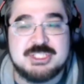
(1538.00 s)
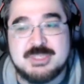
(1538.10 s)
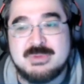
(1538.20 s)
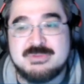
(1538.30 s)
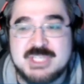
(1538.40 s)

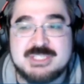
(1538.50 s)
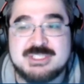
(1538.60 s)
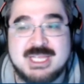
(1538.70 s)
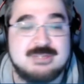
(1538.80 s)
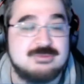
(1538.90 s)
some of Jack's
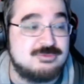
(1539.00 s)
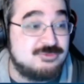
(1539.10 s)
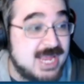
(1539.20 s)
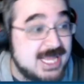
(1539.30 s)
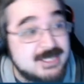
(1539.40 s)
like
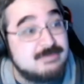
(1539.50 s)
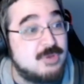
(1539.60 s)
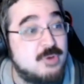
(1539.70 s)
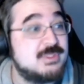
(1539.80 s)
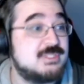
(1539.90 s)
random
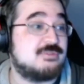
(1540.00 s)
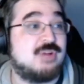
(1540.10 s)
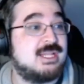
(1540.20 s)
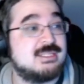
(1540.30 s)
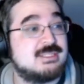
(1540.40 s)
moments of
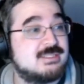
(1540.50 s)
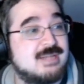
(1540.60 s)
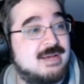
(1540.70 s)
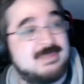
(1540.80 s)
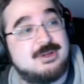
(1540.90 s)
greatness.
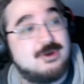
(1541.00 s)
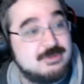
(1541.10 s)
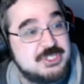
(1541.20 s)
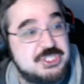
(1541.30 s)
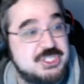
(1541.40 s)
I'm like,
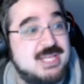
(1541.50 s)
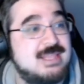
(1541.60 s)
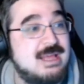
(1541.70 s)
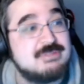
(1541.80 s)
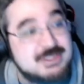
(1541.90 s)
holy shit,
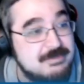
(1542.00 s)
that was an